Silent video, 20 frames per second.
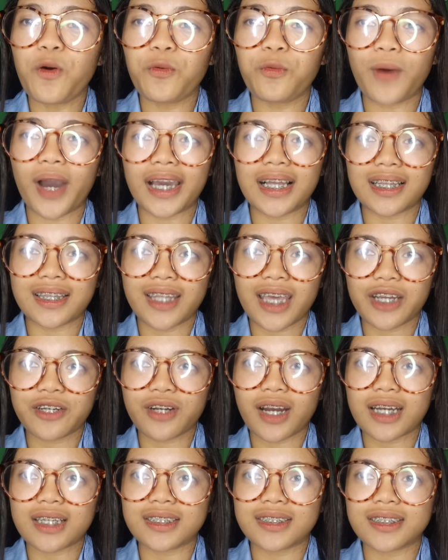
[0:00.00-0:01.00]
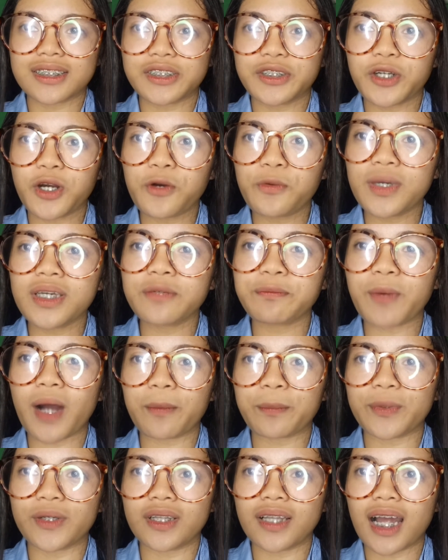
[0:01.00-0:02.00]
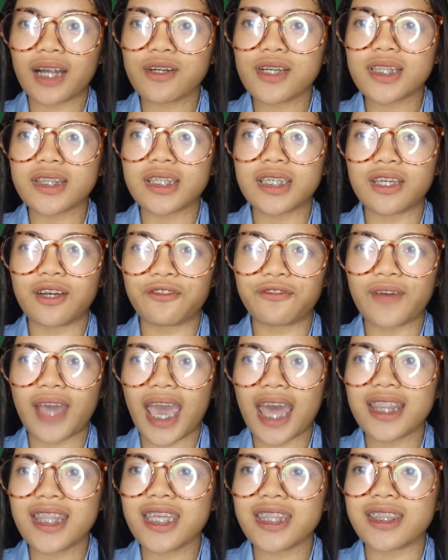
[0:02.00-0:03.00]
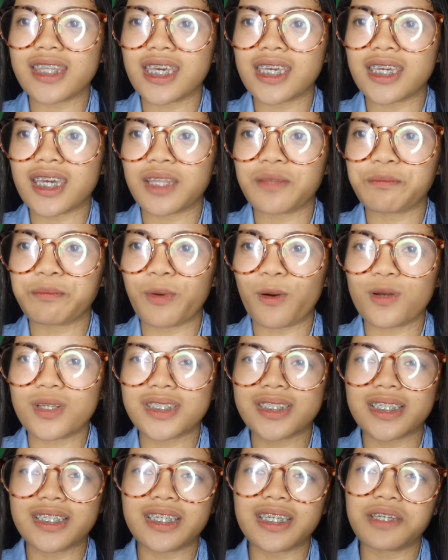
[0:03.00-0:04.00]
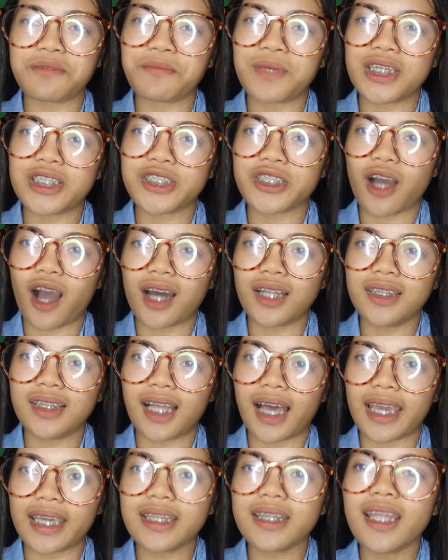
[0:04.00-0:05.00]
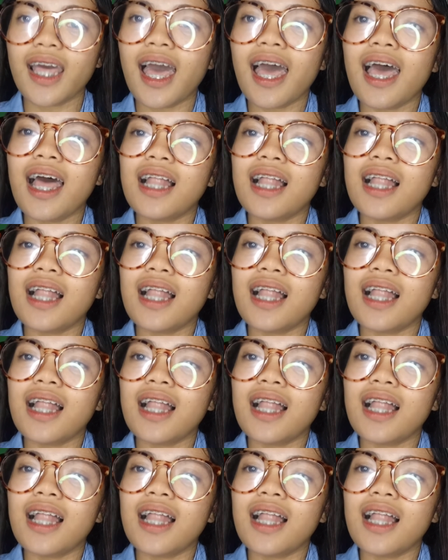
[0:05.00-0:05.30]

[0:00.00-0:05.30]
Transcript: while there is growing popularity of editing and posting image online,